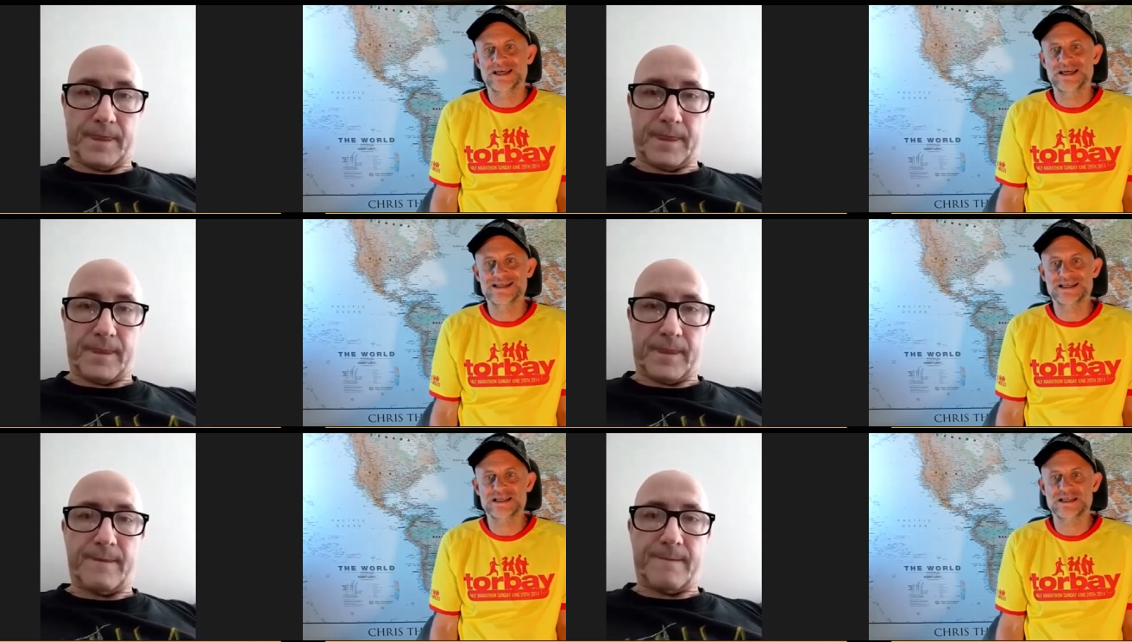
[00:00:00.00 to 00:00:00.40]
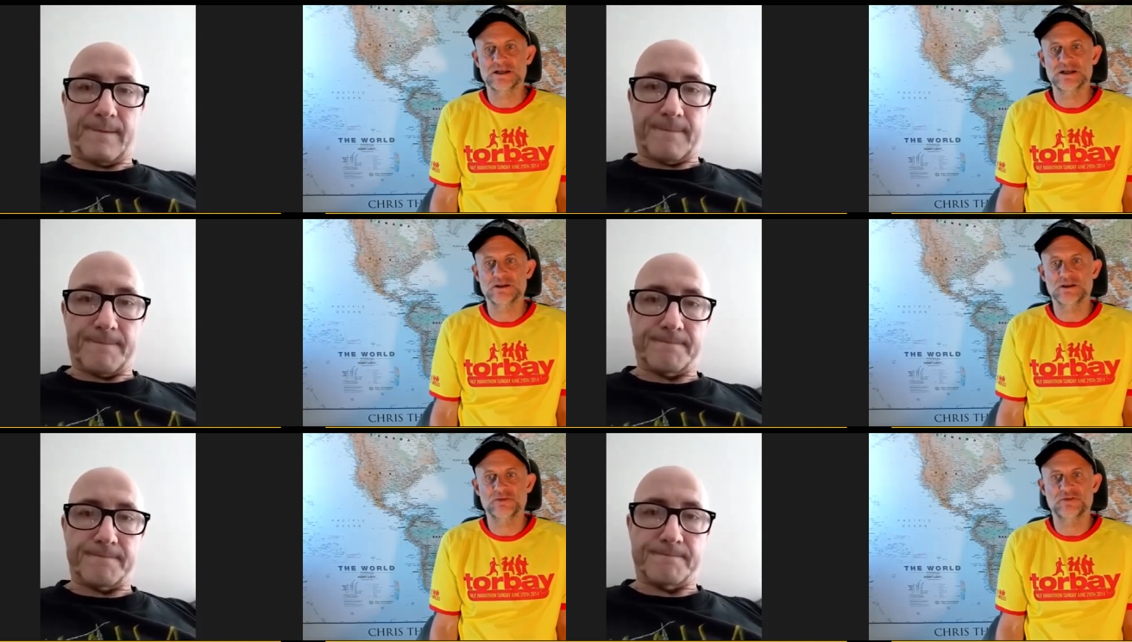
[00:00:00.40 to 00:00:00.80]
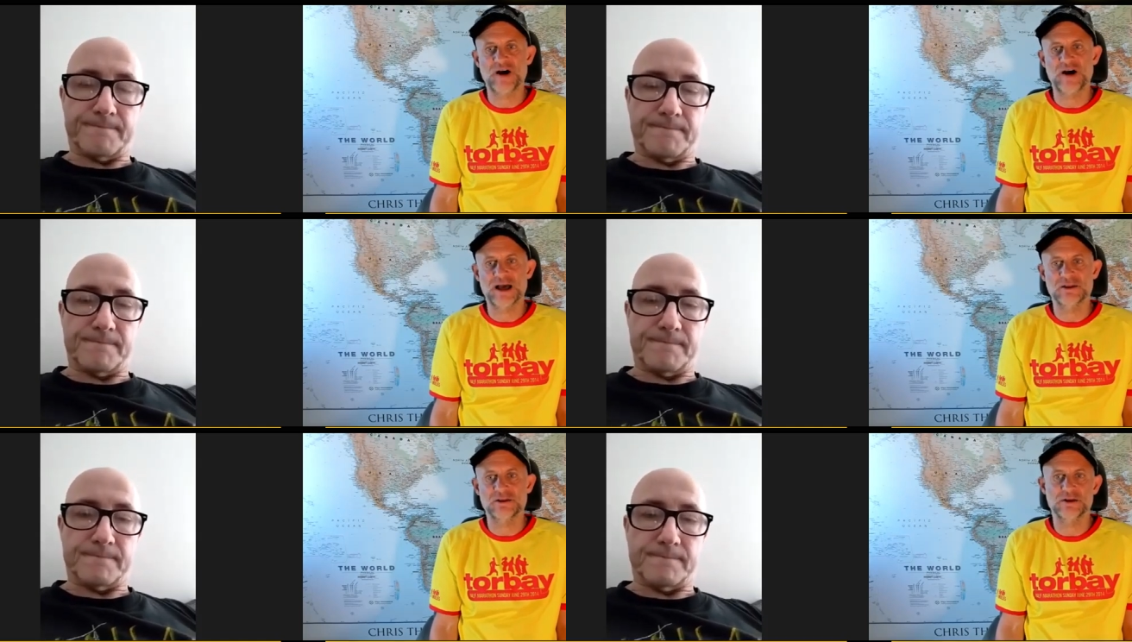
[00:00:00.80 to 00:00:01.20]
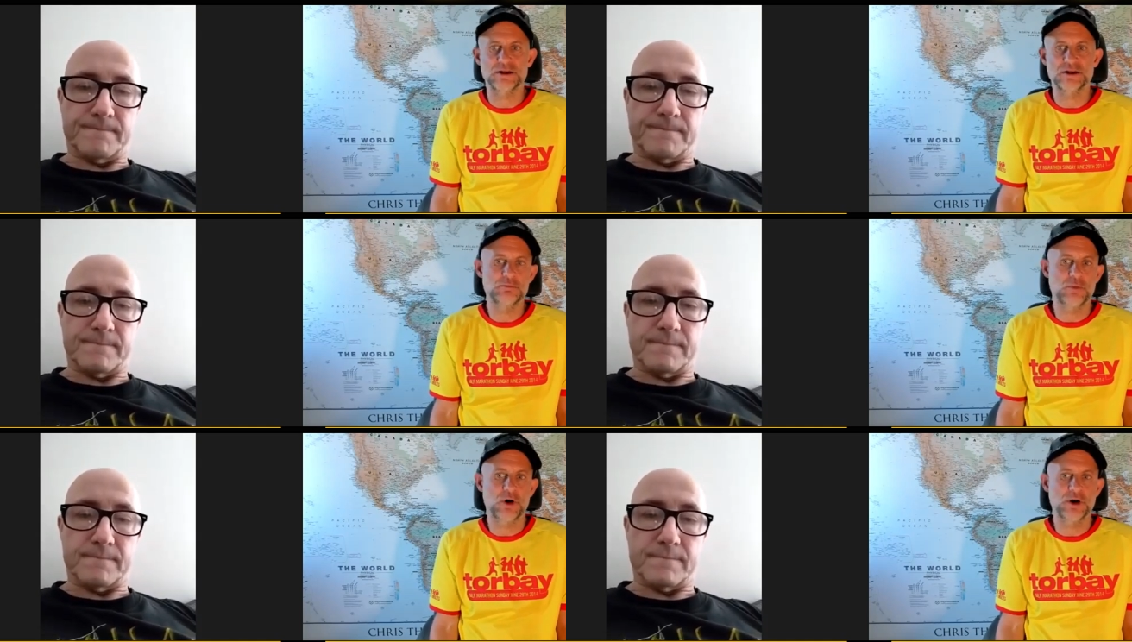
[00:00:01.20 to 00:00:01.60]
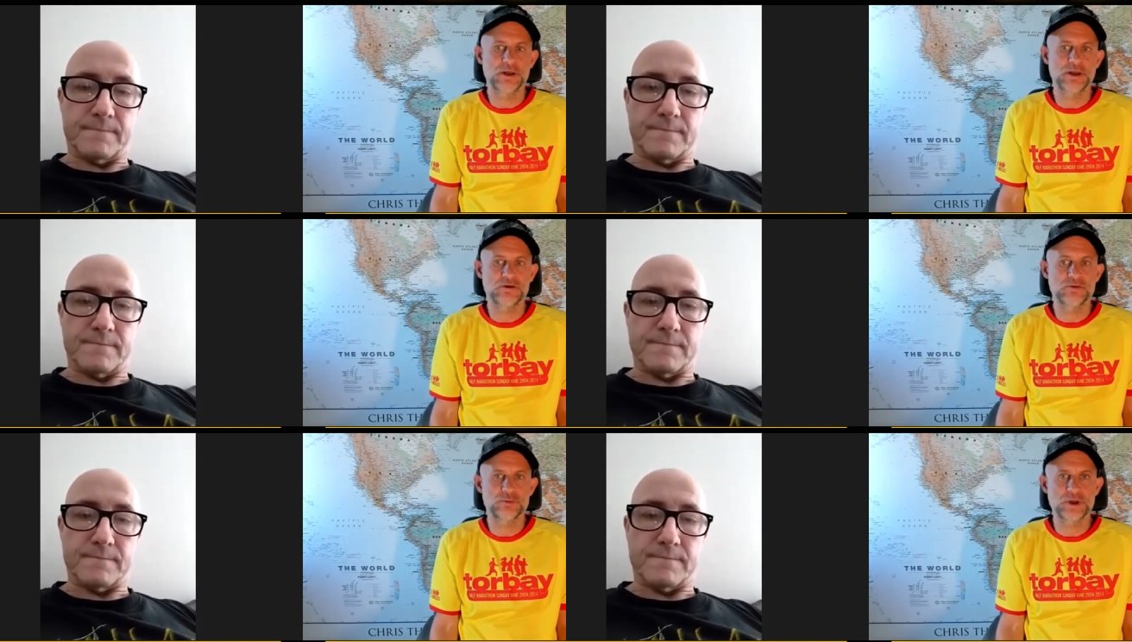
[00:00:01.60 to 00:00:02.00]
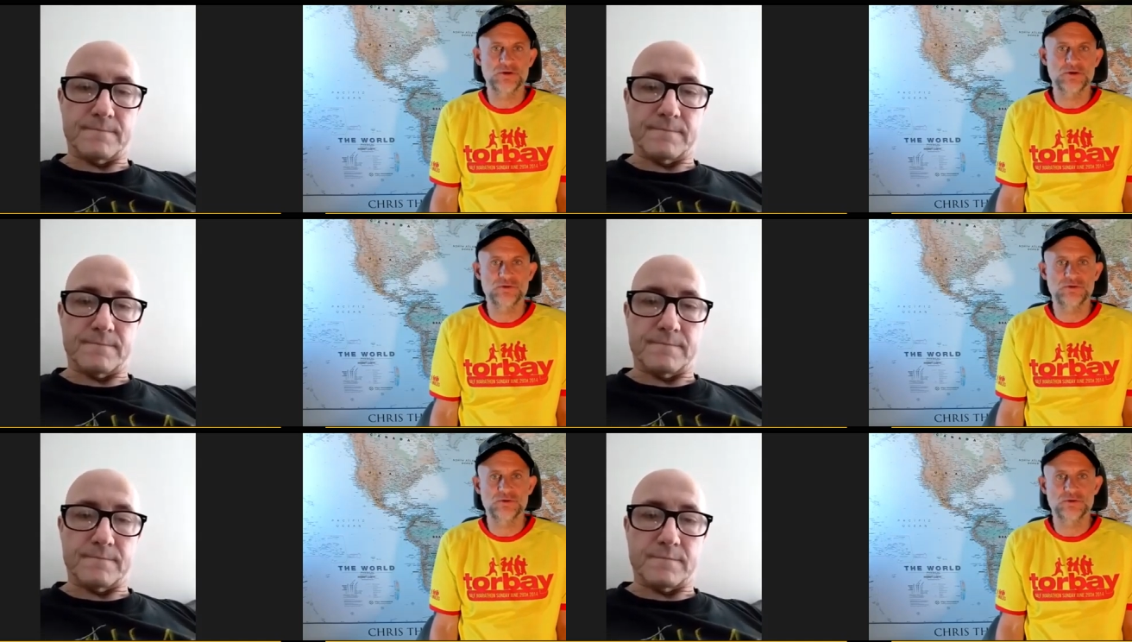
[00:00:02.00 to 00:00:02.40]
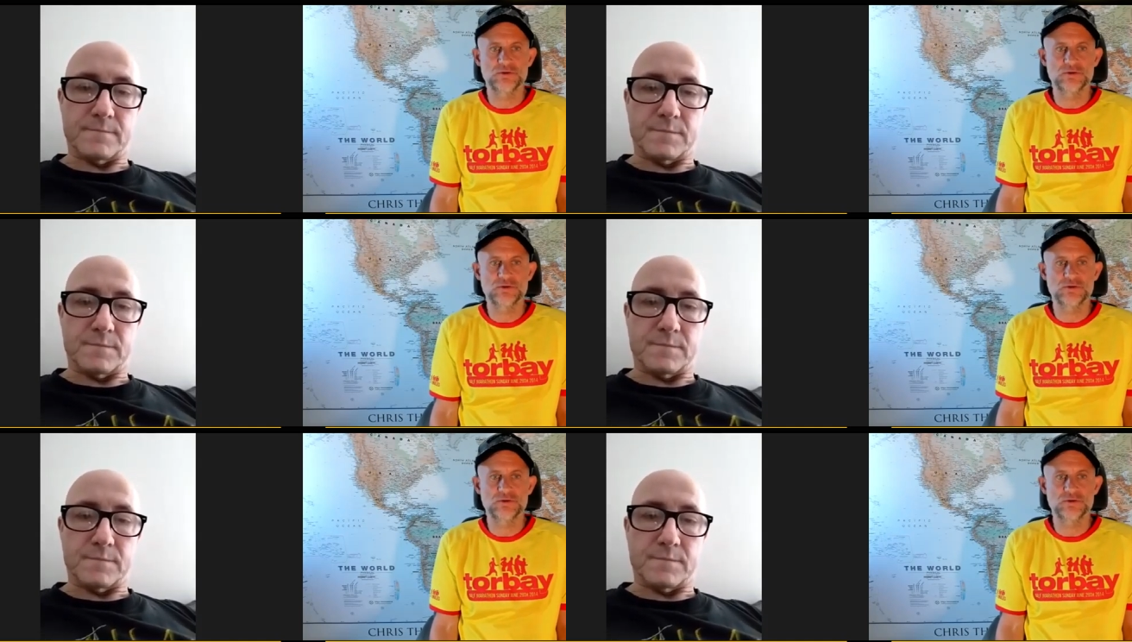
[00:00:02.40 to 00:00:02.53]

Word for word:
Speaker 1: consider the fact that it might have been